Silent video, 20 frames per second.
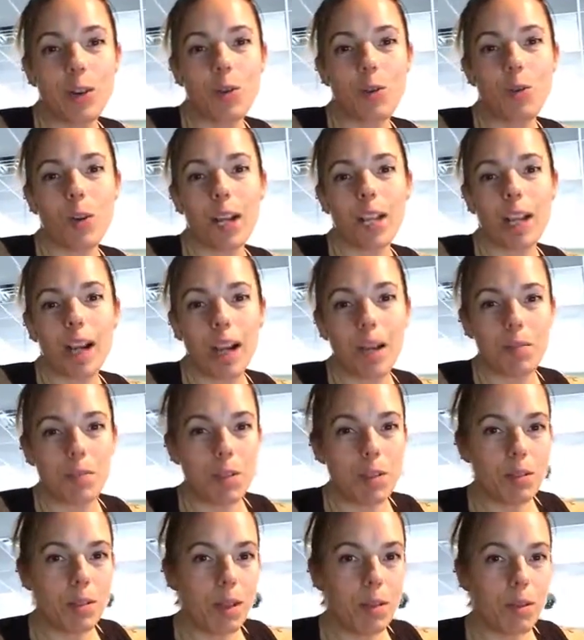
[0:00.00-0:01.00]
what I'm
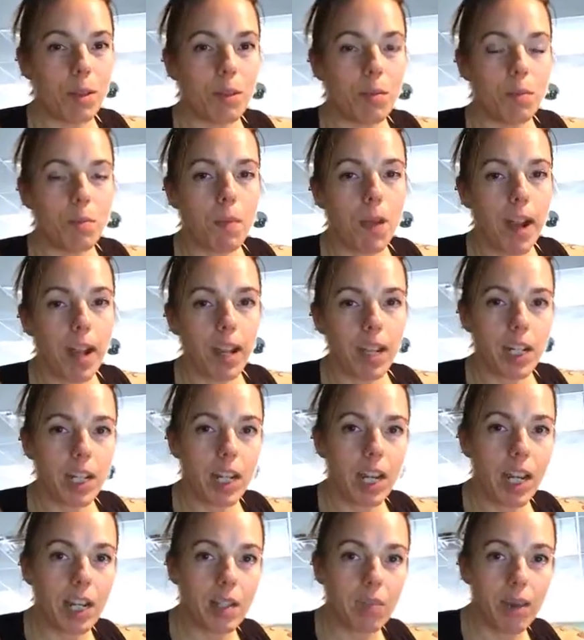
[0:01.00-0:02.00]
doing with my
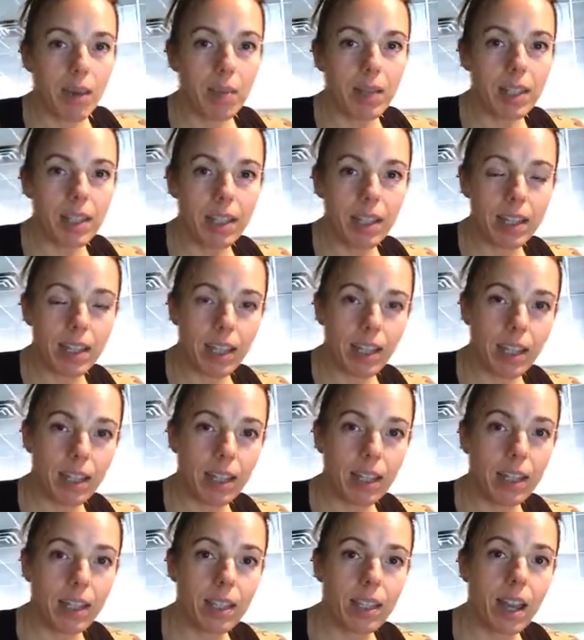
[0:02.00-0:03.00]
change in my business
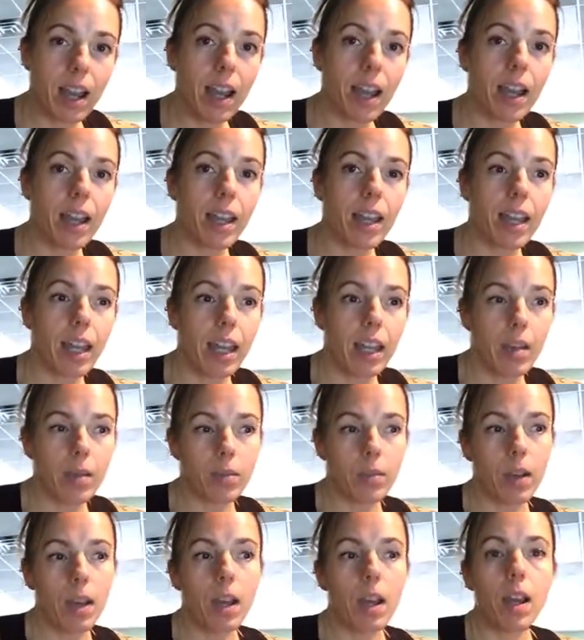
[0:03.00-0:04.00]
is I
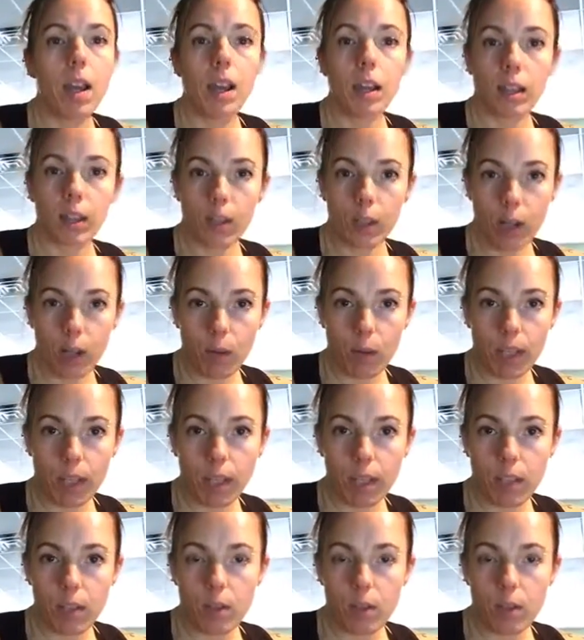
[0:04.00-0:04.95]
am learning what I need to